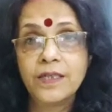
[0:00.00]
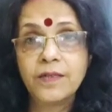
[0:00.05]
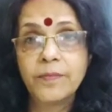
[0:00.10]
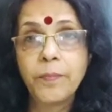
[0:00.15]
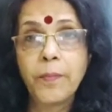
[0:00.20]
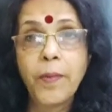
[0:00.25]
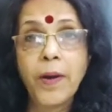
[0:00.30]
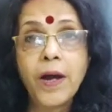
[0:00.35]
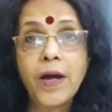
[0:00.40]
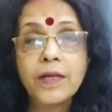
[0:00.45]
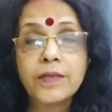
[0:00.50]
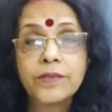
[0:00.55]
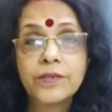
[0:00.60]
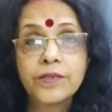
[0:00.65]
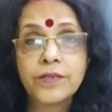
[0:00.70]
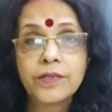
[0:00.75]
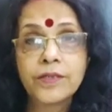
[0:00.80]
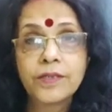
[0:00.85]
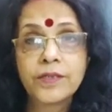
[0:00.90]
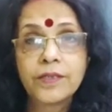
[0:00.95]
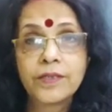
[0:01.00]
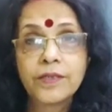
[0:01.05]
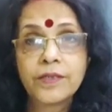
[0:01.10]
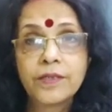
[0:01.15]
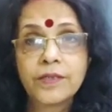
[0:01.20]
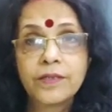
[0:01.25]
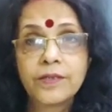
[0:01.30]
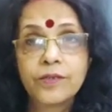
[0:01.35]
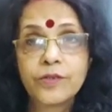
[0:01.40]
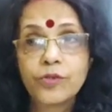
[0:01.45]
Marge.
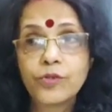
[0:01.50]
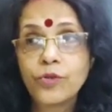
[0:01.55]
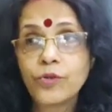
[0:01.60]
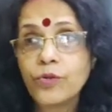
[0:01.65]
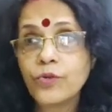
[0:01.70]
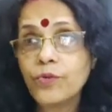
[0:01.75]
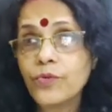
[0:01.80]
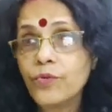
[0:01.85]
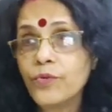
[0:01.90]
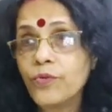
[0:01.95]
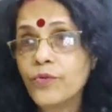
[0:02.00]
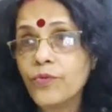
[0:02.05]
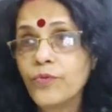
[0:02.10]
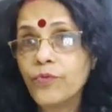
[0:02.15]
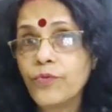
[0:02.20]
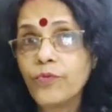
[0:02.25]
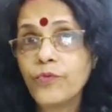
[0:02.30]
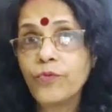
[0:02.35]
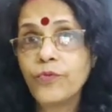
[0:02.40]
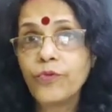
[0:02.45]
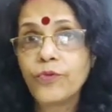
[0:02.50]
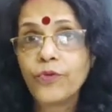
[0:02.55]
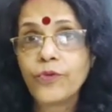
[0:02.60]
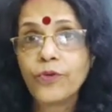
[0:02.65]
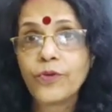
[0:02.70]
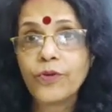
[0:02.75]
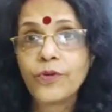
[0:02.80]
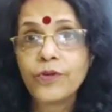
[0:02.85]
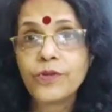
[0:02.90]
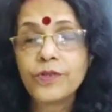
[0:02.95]
So,
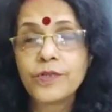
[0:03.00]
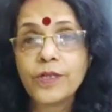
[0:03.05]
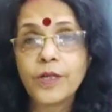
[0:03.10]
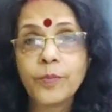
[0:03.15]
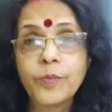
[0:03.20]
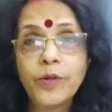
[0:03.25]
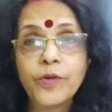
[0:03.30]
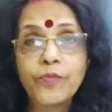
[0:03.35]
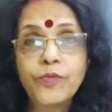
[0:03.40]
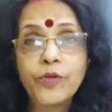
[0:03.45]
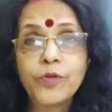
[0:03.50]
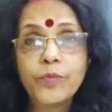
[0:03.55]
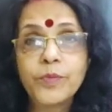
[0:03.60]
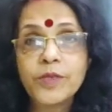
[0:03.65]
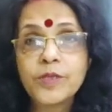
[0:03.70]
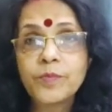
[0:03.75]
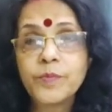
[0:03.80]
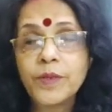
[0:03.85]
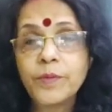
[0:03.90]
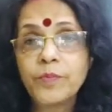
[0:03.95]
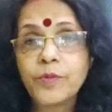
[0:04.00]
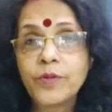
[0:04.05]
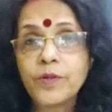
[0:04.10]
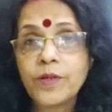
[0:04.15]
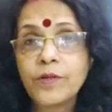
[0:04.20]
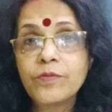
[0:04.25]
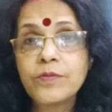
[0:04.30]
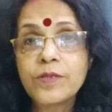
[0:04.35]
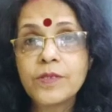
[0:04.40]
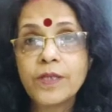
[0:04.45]
some of you must be
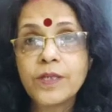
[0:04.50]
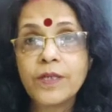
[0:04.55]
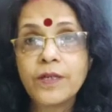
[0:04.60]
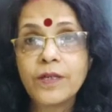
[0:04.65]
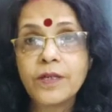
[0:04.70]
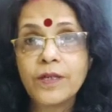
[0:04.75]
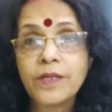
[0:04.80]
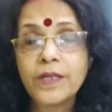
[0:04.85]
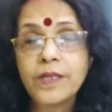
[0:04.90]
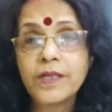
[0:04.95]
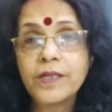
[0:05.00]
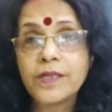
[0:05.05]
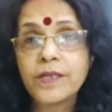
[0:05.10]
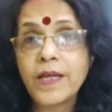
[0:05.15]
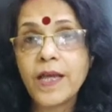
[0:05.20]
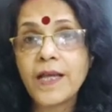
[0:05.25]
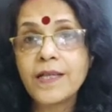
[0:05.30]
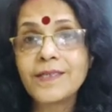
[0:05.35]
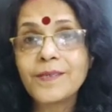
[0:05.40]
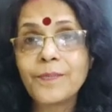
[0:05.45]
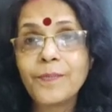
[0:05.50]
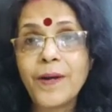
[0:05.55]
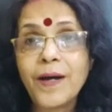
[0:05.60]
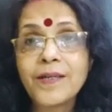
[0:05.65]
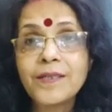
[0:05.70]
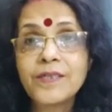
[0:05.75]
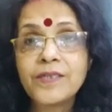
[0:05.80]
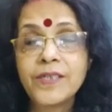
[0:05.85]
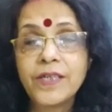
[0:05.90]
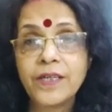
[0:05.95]
pronouncing it as
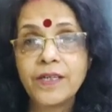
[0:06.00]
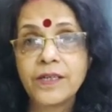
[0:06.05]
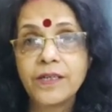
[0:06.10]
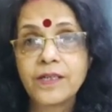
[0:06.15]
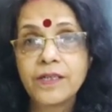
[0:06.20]
Marge